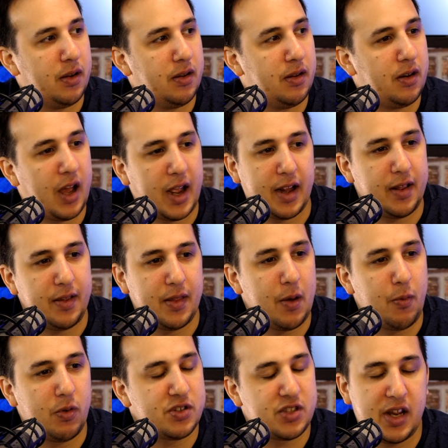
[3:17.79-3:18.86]
Like there
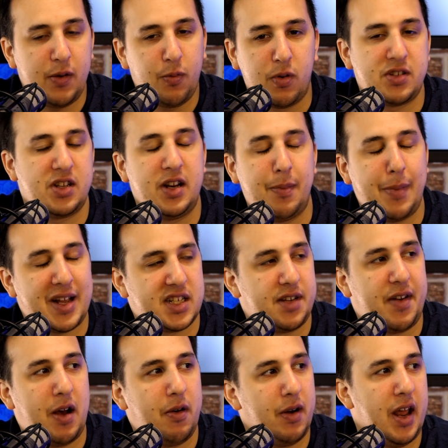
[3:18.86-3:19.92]
was a, it wasn't a massive
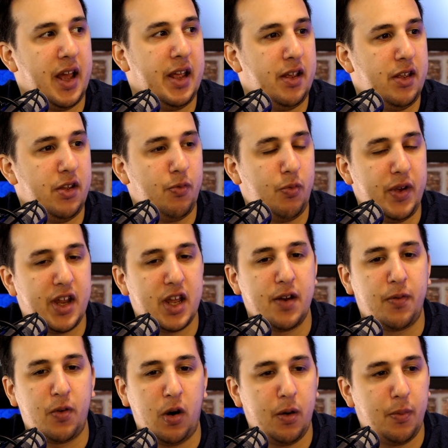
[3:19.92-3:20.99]
outlay. You, we could have
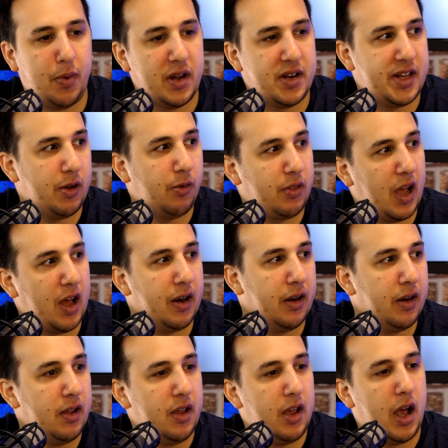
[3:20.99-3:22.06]
got a, a deal done
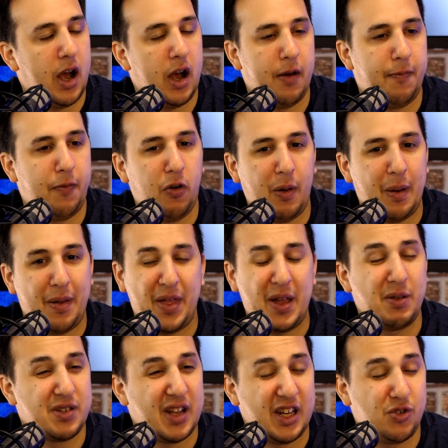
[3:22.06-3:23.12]
uh, for him. I think it
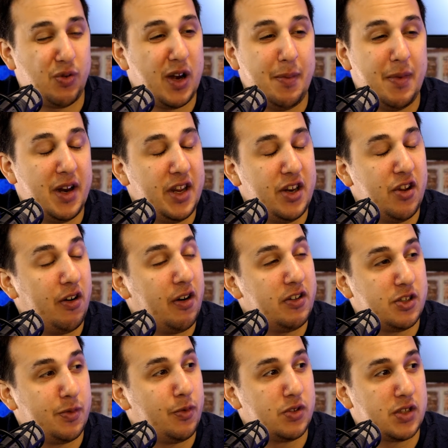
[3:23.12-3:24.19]
was like 20 million
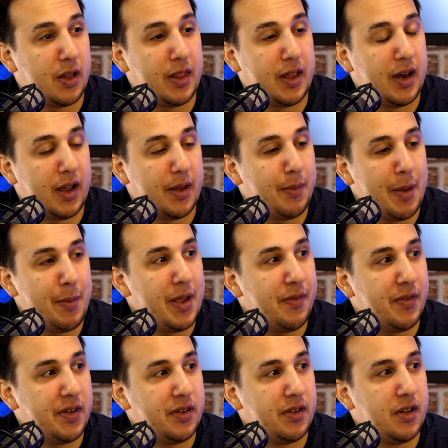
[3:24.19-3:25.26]
euros or something like maybe
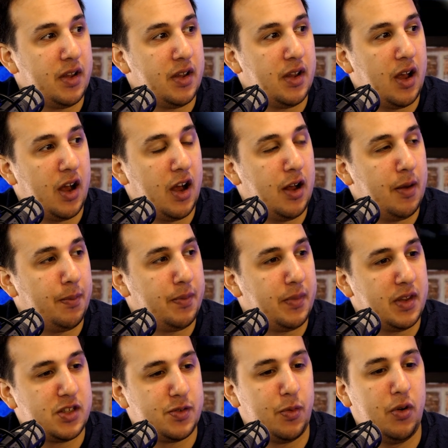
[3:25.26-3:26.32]
even um,
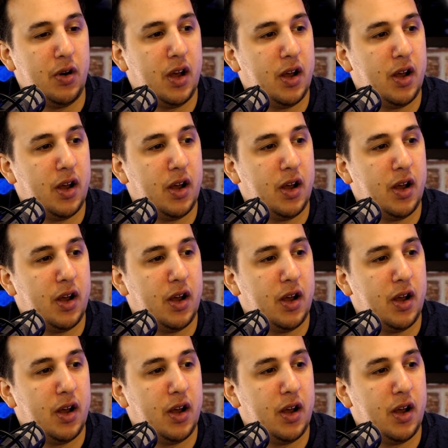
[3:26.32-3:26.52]
smaller.